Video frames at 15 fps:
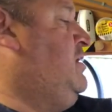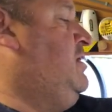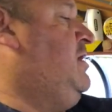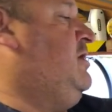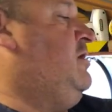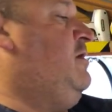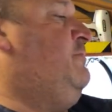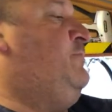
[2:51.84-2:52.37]

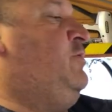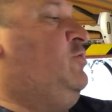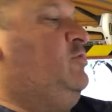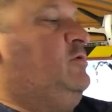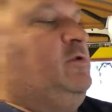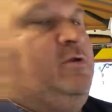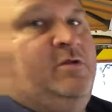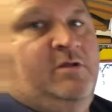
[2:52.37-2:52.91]
and I bought
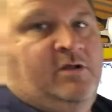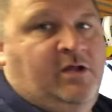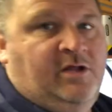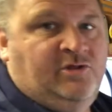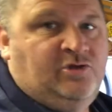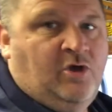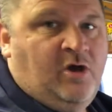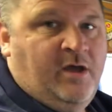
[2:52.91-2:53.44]
a
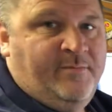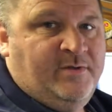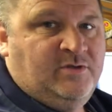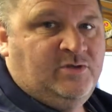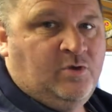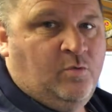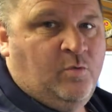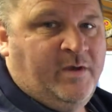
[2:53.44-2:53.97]

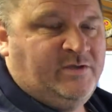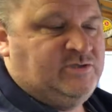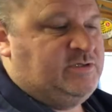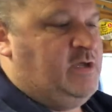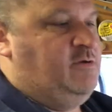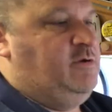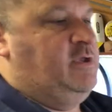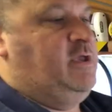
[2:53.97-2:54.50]
diamond
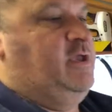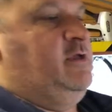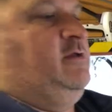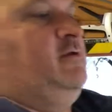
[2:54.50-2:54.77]
whetstone kit.